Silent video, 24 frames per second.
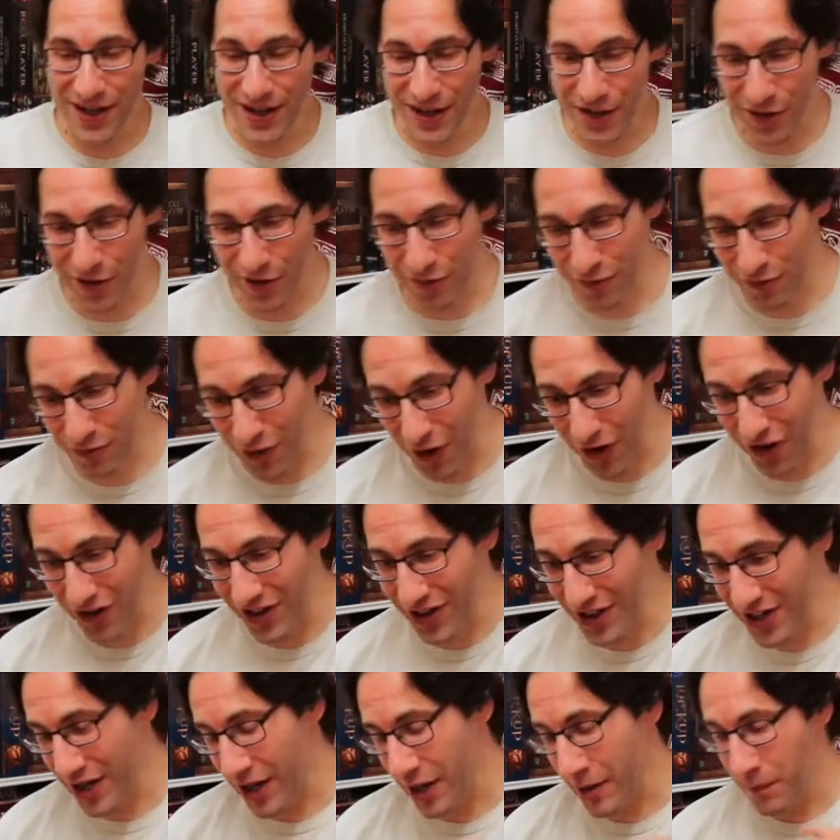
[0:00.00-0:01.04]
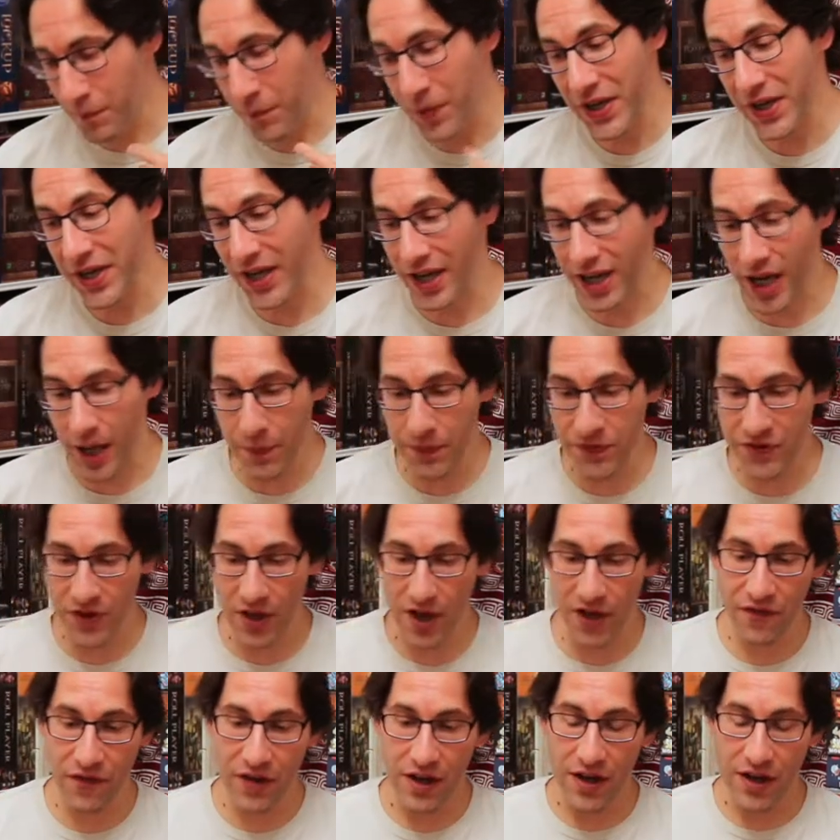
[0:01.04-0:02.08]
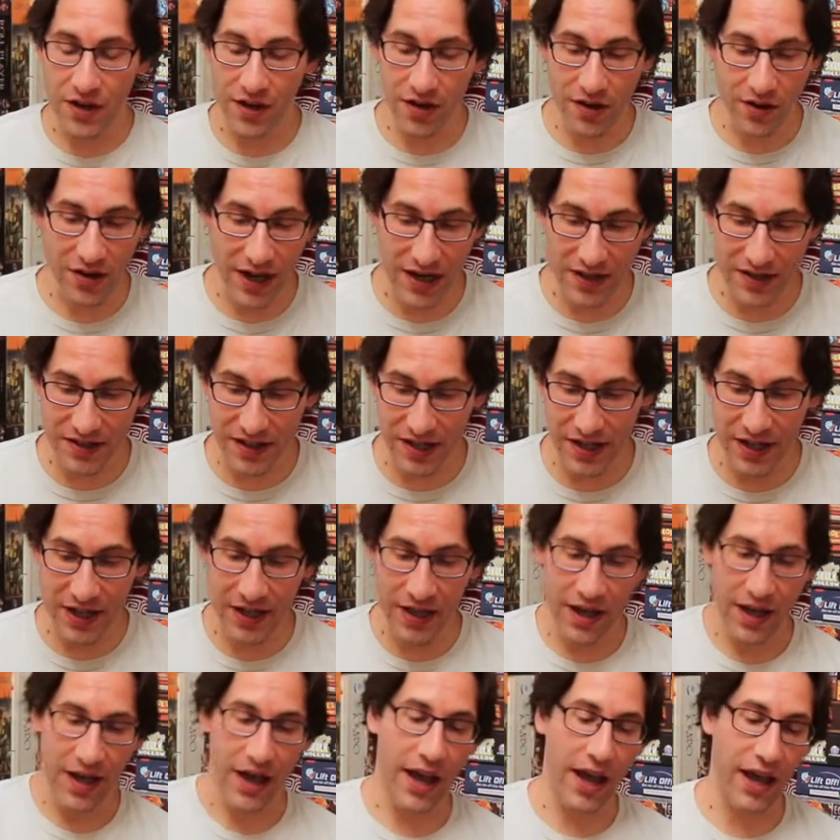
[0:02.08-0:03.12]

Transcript: You're rolling, picking up stuff, collecting.